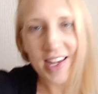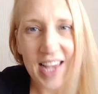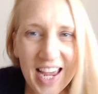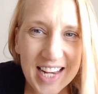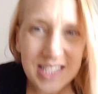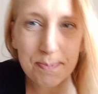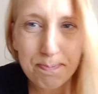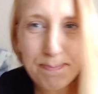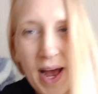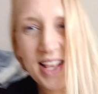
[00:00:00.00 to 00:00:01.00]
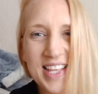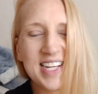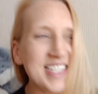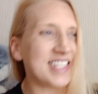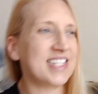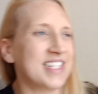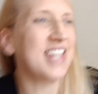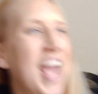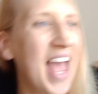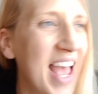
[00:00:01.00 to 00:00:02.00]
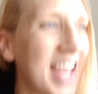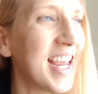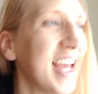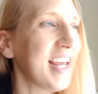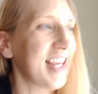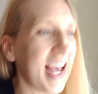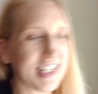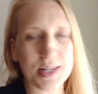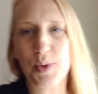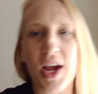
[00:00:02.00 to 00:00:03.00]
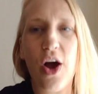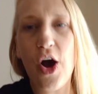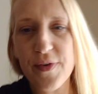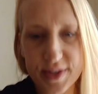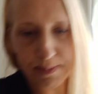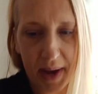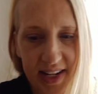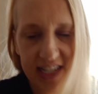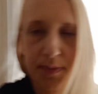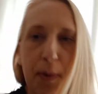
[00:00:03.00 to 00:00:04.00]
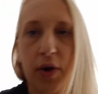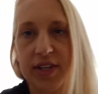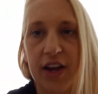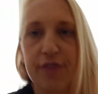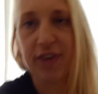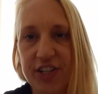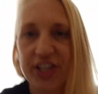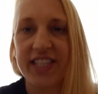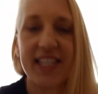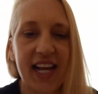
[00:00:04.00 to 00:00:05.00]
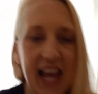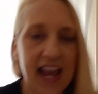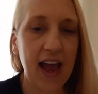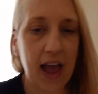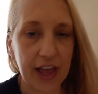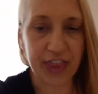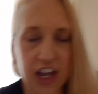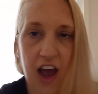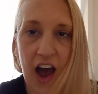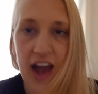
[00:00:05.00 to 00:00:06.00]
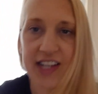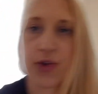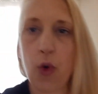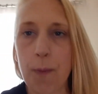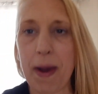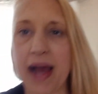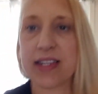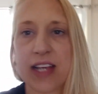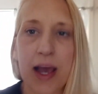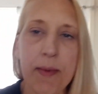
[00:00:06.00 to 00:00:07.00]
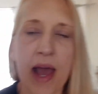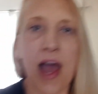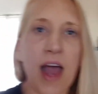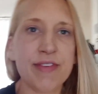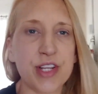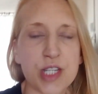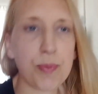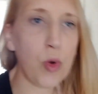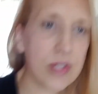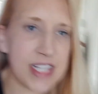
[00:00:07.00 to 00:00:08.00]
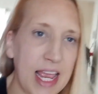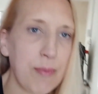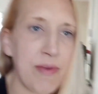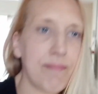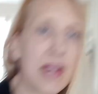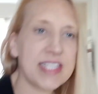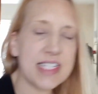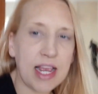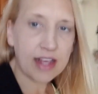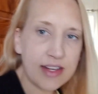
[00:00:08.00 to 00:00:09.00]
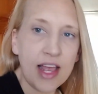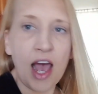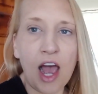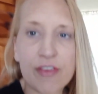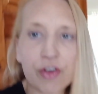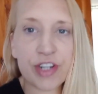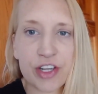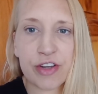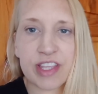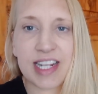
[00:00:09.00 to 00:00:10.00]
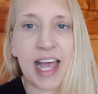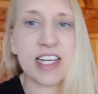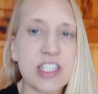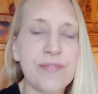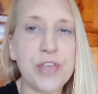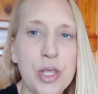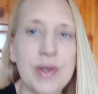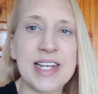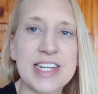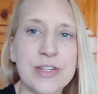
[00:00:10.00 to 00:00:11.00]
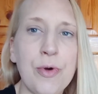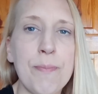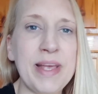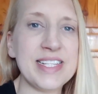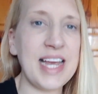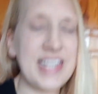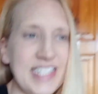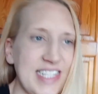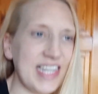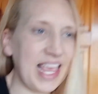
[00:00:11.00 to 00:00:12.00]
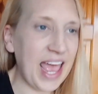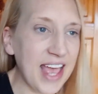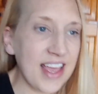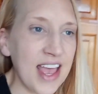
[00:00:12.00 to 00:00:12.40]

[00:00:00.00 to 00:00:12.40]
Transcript: It's Butlins day. Yes, we are off to Butlins Bognor Regis today. The car is all packed up. I've done sports day with my son. I've gone and got the last few little bits that I needed to get.